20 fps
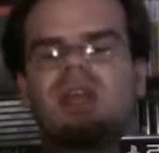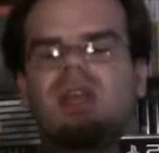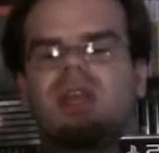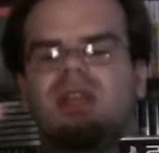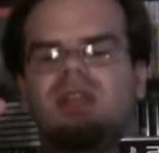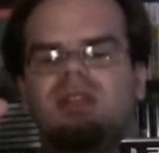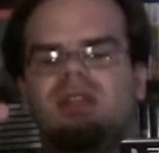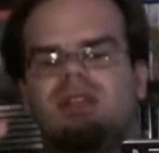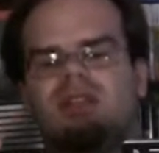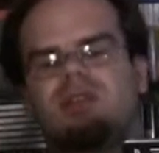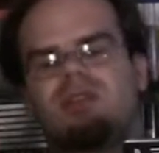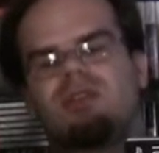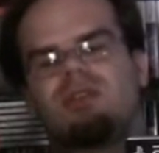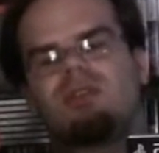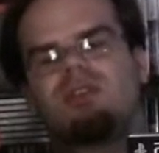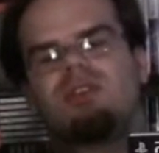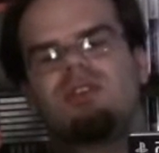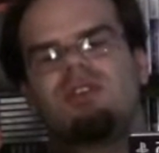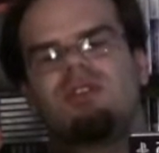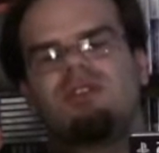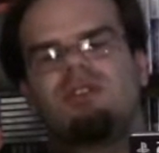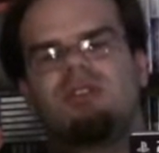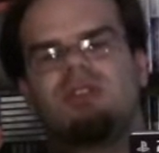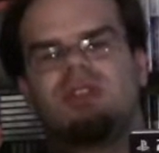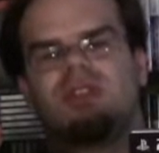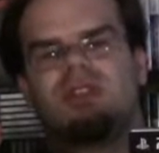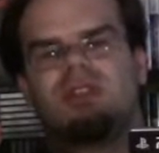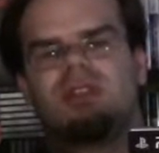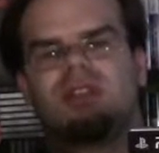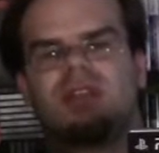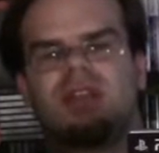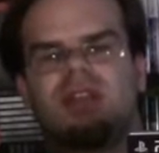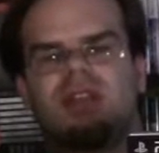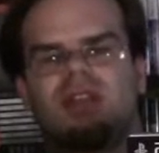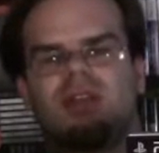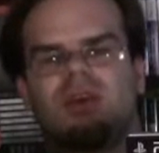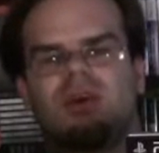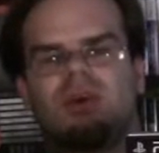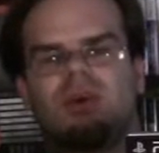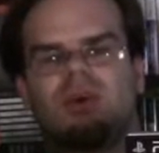and Ni No Kuni for the
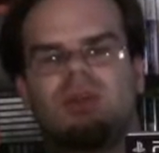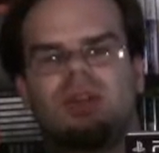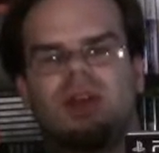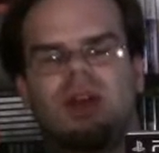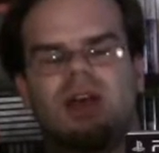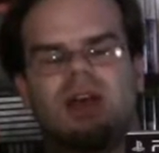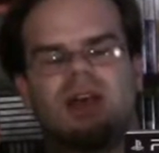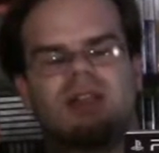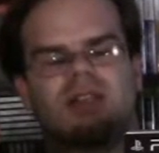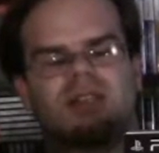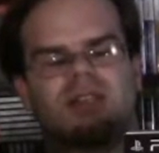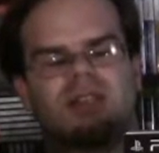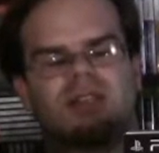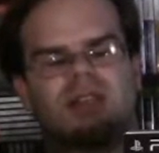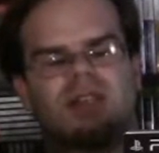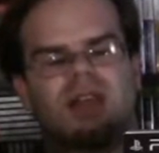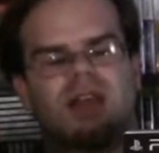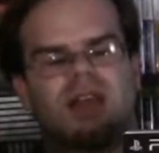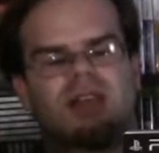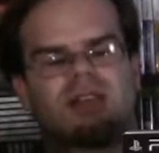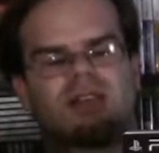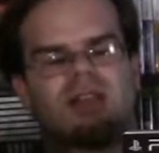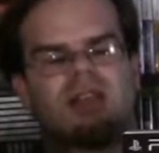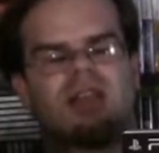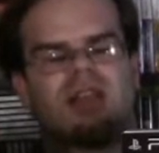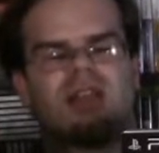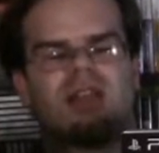Nintendo DS.